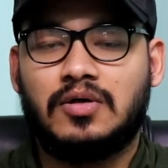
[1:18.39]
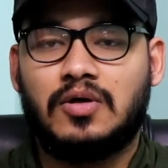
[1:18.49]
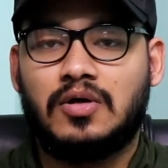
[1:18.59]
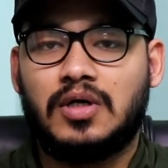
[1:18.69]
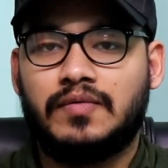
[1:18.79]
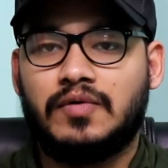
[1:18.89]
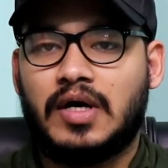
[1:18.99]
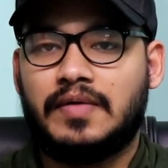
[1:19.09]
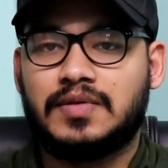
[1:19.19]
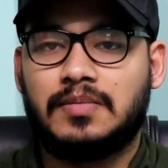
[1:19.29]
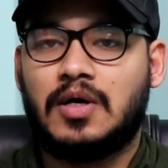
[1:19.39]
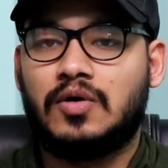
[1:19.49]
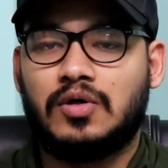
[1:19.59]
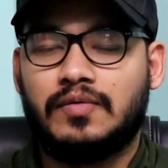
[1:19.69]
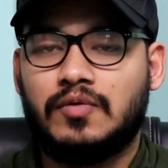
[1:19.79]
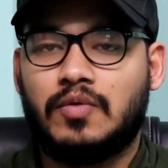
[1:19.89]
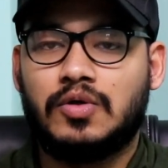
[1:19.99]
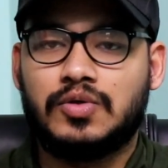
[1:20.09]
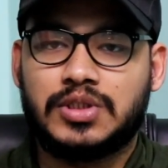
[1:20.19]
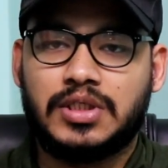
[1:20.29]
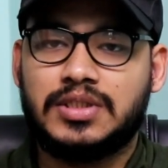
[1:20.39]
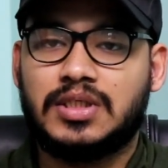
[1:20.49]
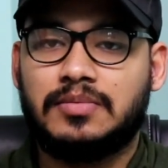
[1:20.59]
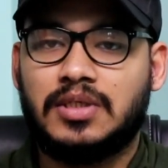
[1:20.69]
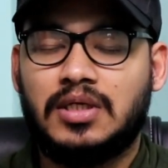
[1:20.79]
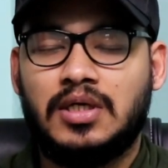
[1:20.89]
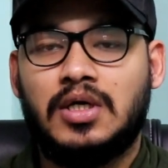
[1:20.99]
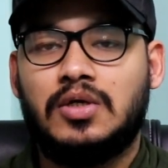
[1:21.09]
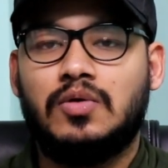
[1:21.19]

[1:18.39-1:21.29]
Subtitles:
or if you have some doubt, or if you want to share something,